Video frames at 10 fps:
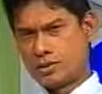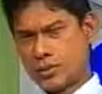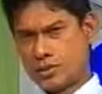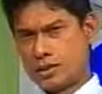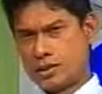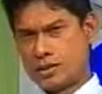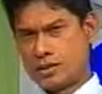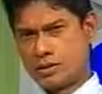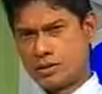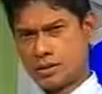
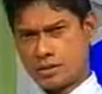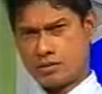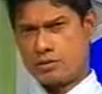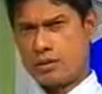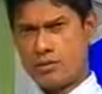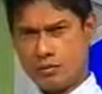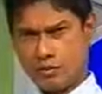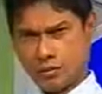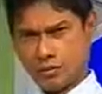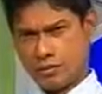originates
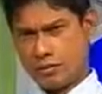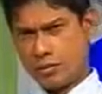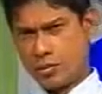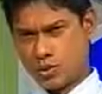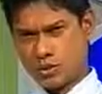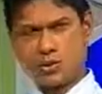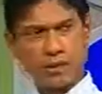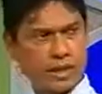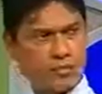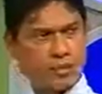most of the
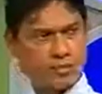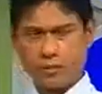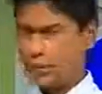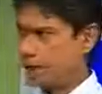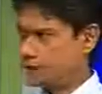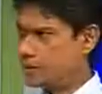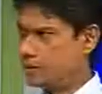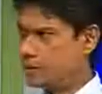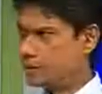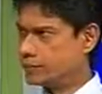time due to a
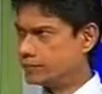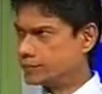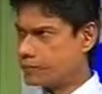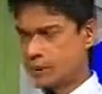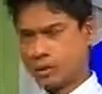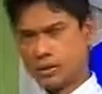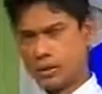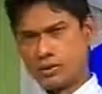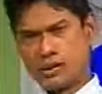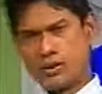bacteria.
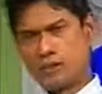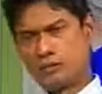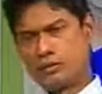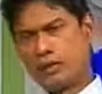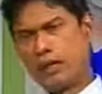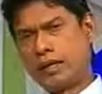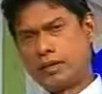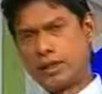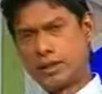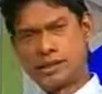It's called
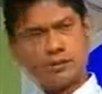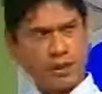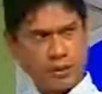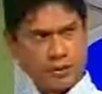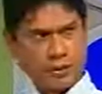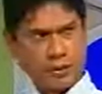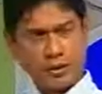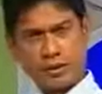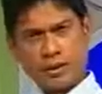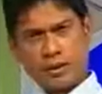Helicobacter pylori.
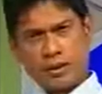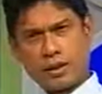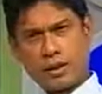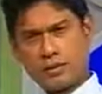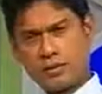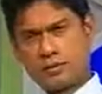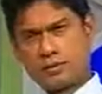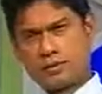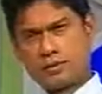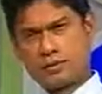And
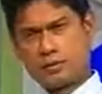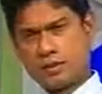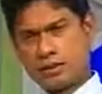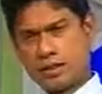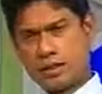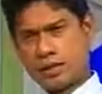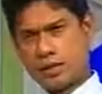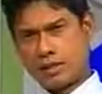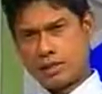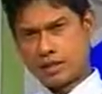the
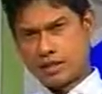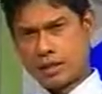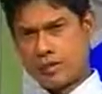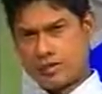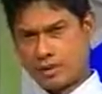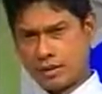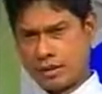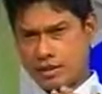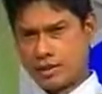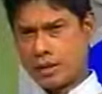discovery, and
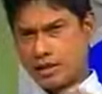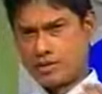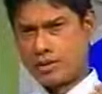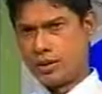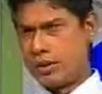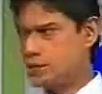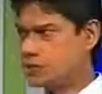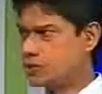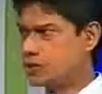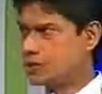that actually
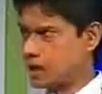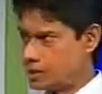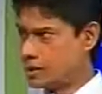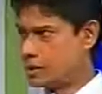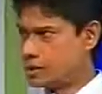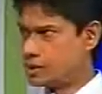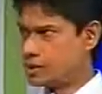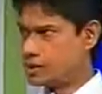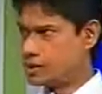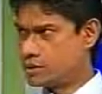leads to
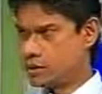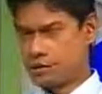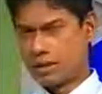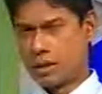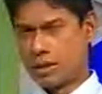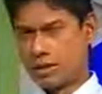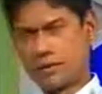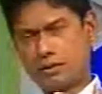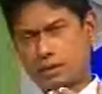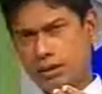ulcers, and
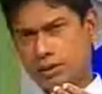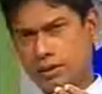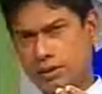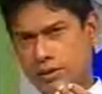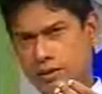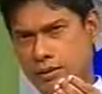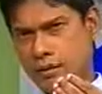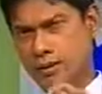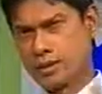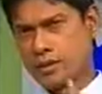either
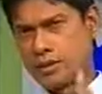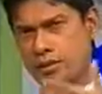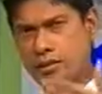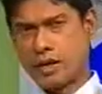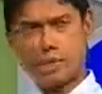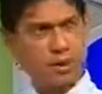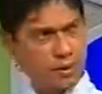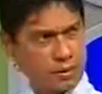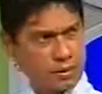ulcers in the stomach